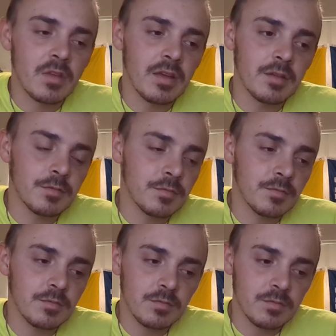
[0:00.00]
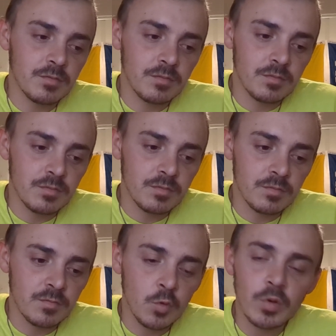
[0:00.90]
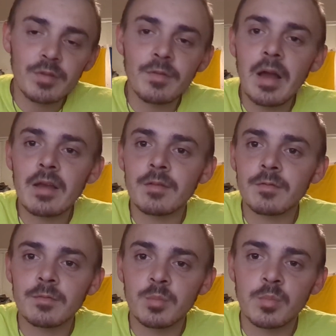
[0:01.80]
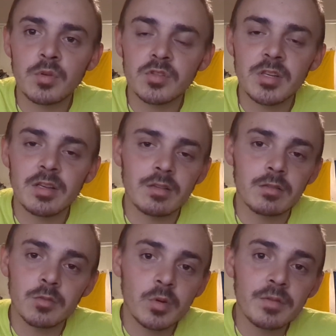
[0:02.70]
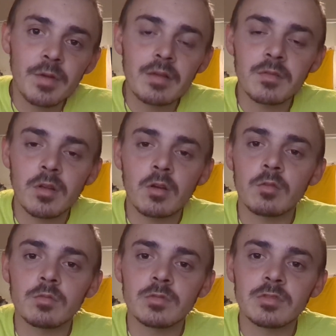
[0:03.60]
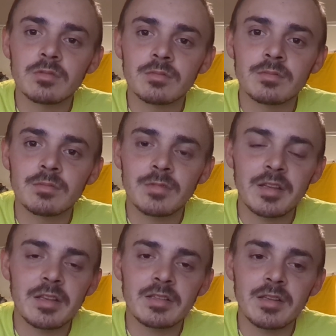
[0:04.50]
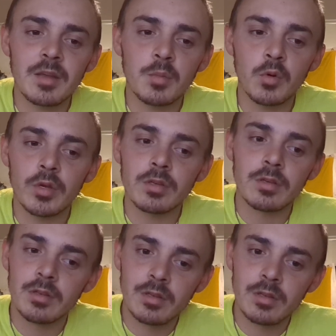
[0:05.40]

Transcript: If 25% or 25 of the homes can get to that point,